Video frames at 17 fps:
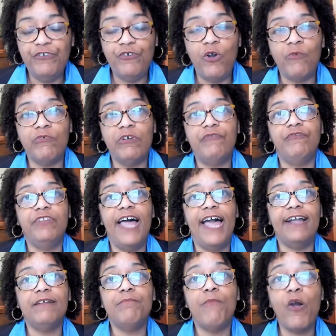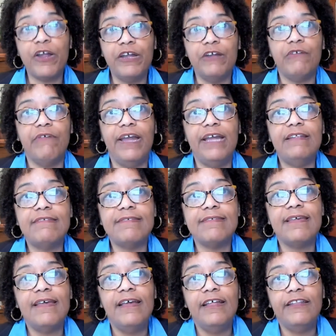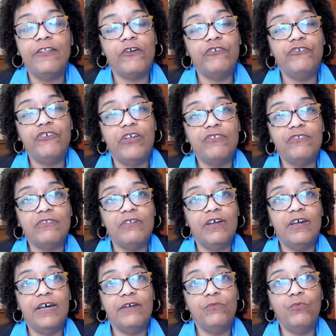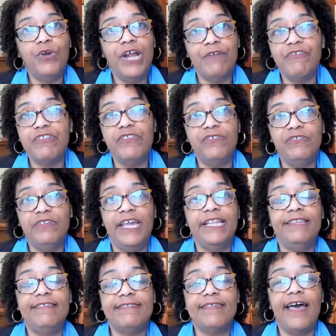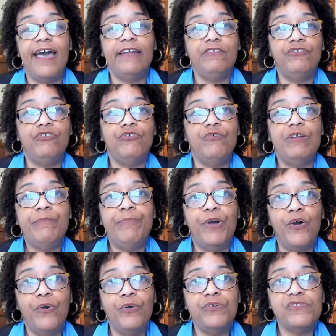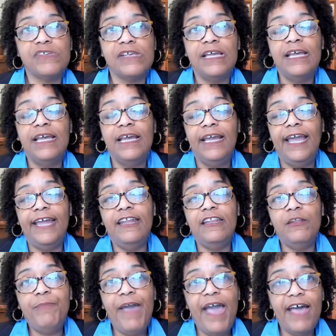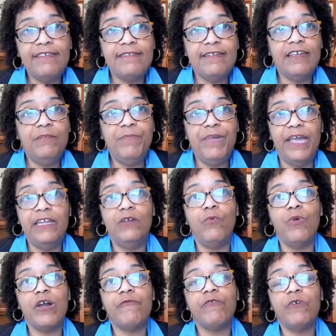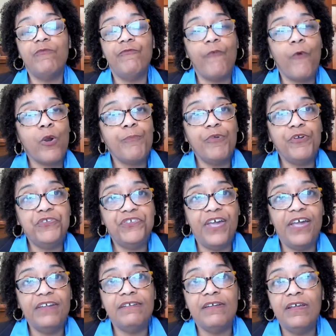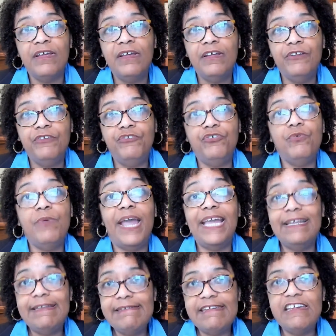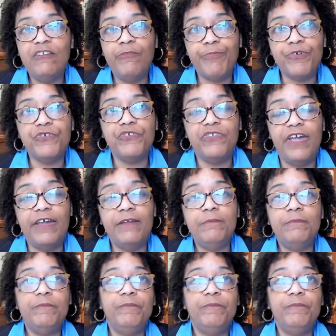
don't reflect market rates. They're just uh, whatever the state decides to impose. And in the past, it can be anywhere from four percent to eighteen percent.